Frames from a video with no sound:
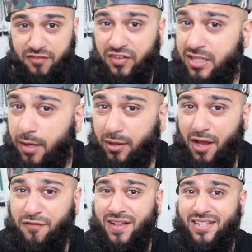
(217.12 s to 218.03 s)
Living a double
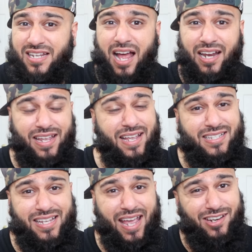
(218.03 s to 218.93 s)
life is not
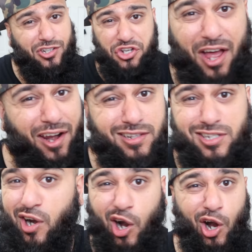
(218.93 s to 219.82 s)
easy, and shout out
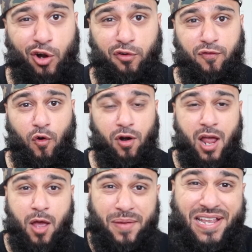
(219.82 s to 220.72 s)
to her for
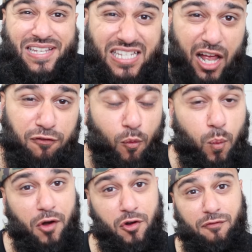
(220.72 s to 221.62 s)
being
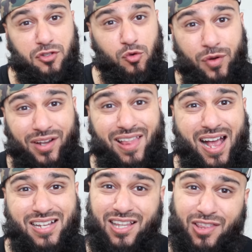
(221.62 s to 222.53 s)
self-aware enough to
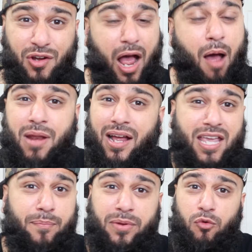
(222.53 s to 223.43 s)
realize that, look, I'm not
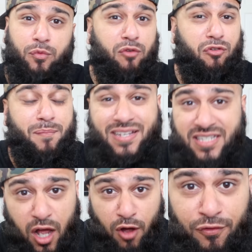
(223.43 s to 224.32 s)
keeping it real with
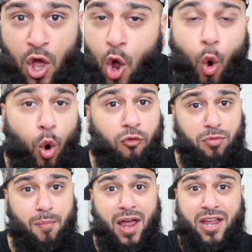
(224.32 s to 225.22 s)
myself or
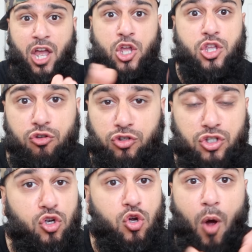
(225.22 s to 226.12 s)
with my
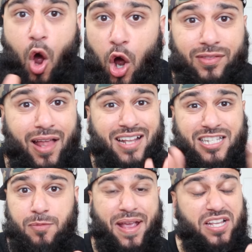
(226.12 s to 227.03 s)
YouTube online
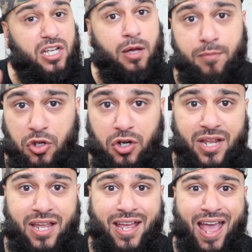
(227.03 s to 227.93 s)
space
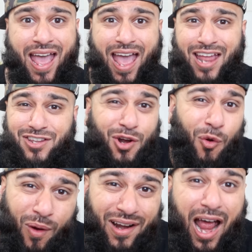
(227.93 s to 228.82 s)
community. And you know
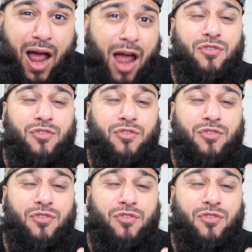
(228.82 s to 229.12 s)
what? I, I